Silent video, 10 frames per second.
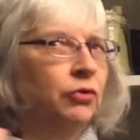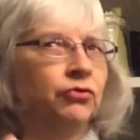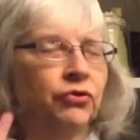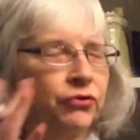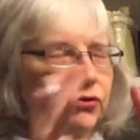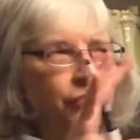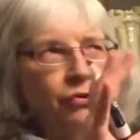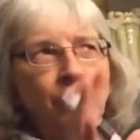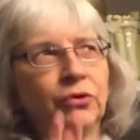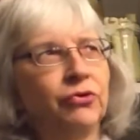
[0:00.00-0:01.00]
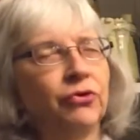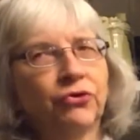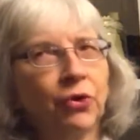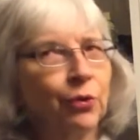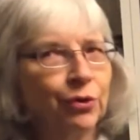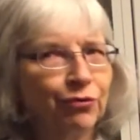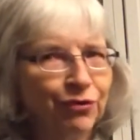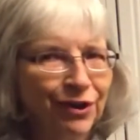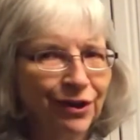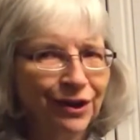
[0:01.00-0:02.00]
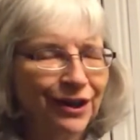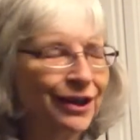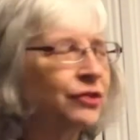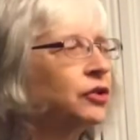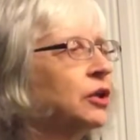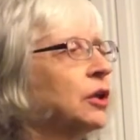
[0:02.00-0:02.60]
just, just totally feeling it,